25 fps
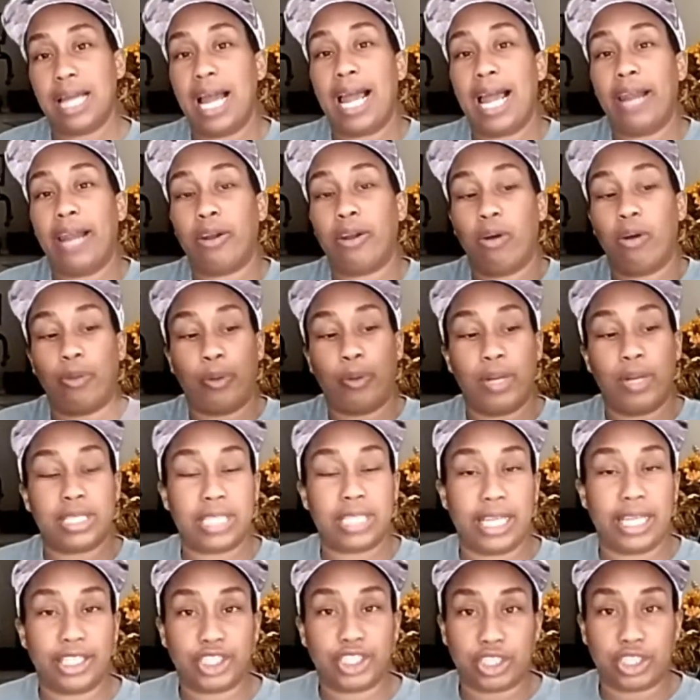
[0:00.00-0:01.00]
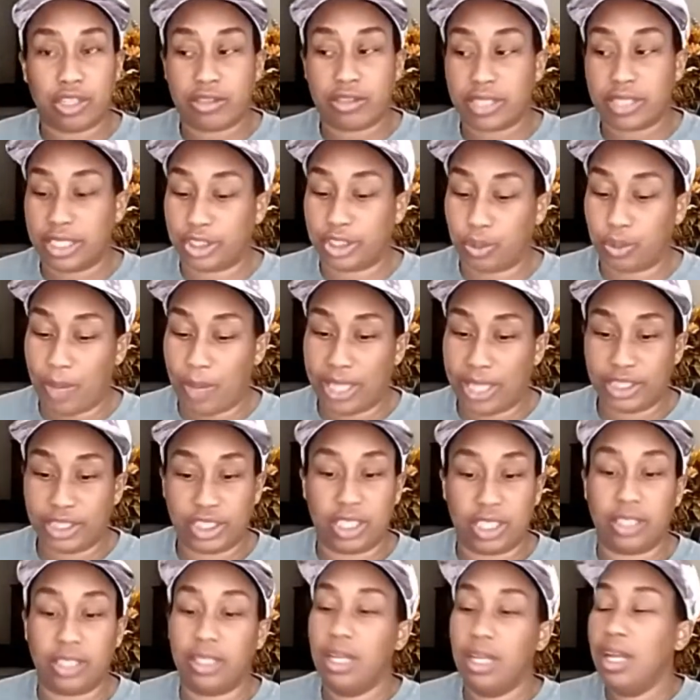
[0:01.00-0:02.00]
Now I got to go through this insurance
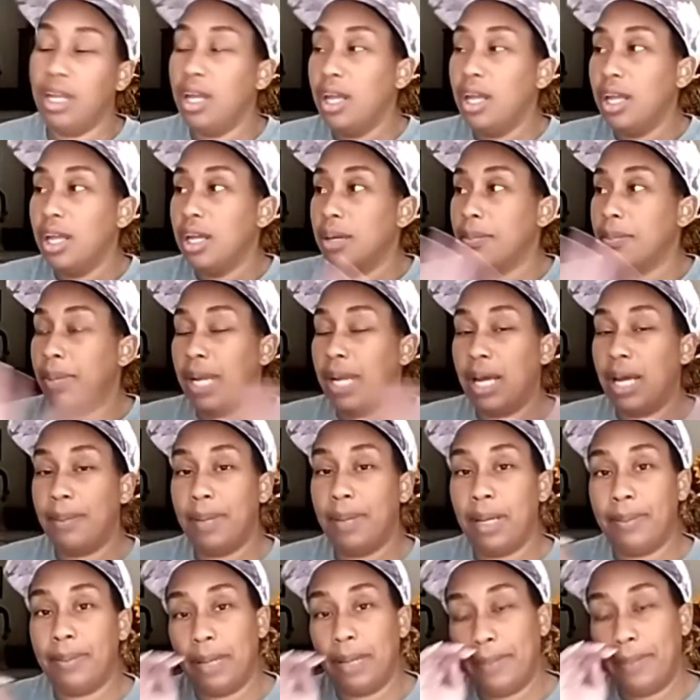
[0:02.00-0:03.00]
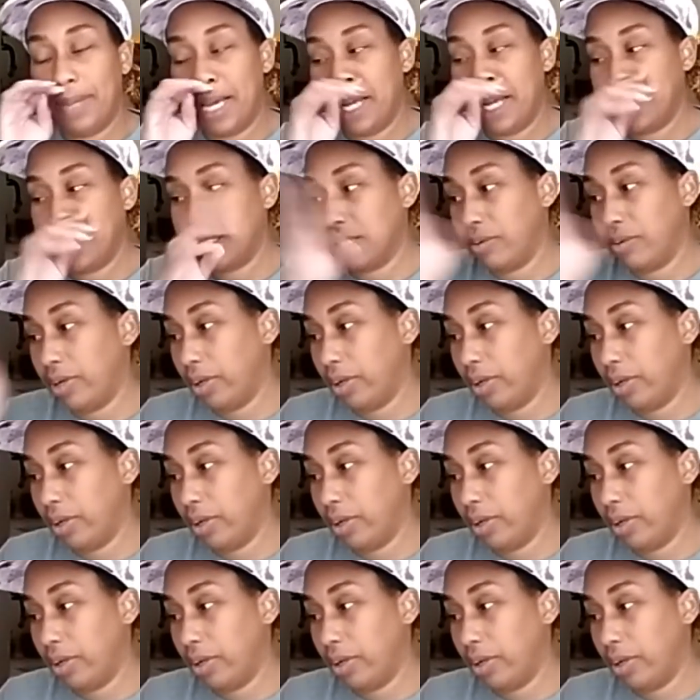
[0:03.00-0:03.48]
situation, blah, blah, blah, blah.